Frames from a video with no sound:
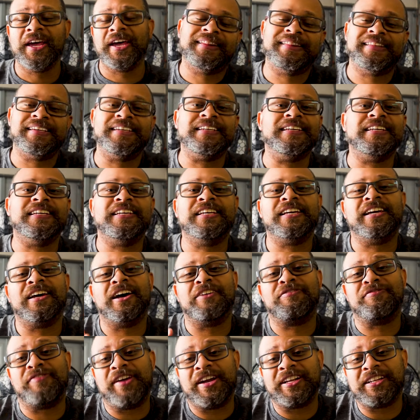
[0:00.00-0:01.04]
the
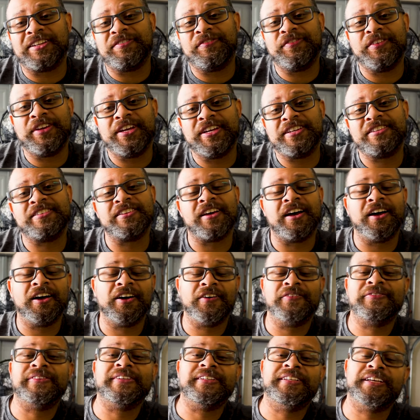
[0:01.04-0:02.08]
effectiveness
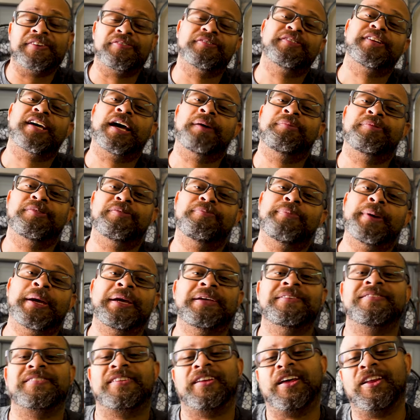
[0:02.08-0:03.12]
of the different types of
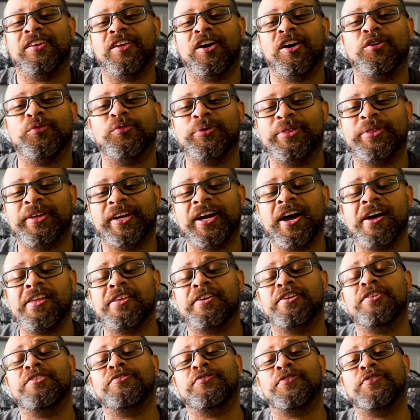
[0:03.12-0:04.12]
baits, along with the color